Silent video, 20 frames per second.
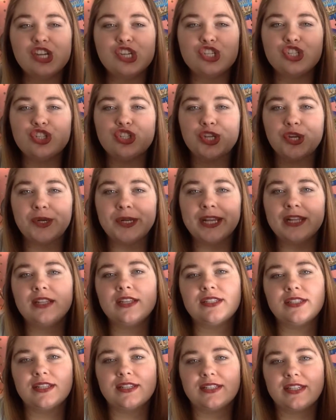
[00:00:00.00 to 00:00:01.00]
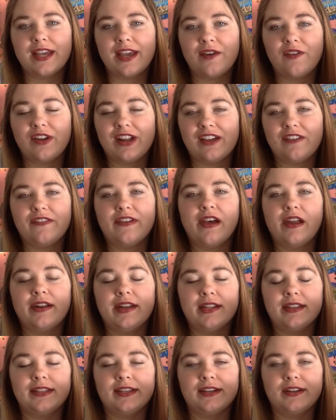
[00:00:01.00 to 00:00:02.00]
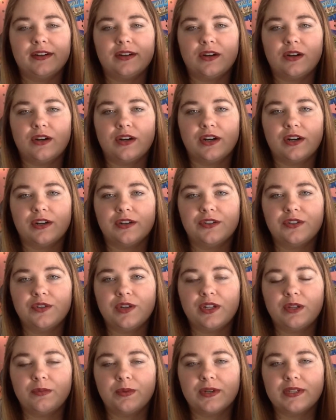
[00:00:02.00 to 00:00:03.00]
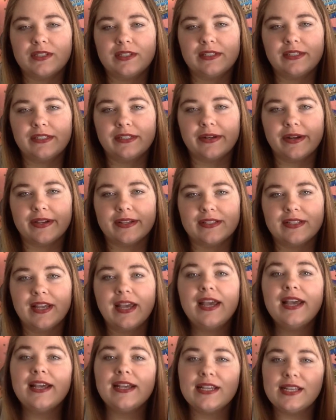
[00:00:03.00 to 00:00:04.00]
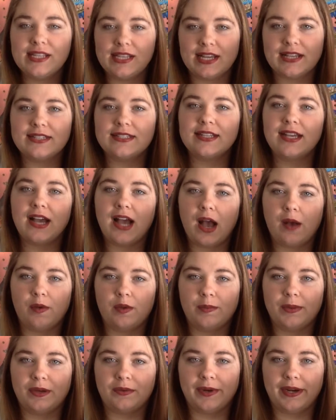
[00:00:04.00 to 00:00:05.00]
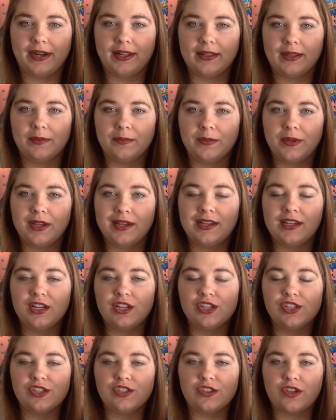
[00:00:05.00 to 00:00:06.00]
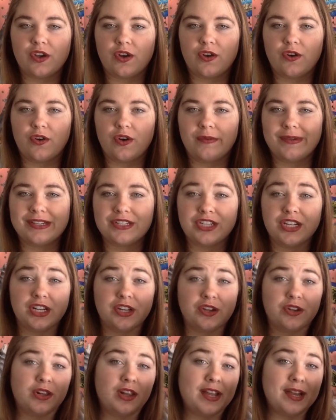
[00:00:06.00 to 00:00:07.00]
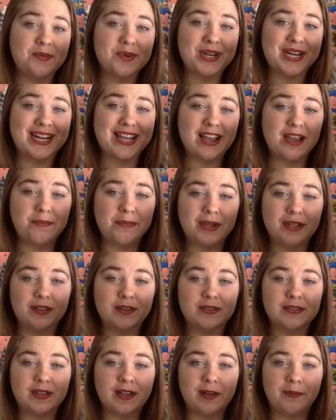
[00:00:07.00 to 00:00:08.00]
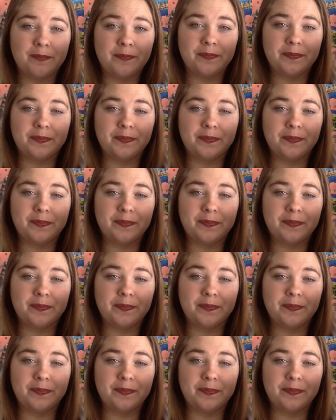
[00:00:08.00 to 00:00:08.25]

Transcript: So needless to say, when I found out there are 2 other books in the series, yes, I will be reading them. So I'm actually going to go to the library today and pick those up.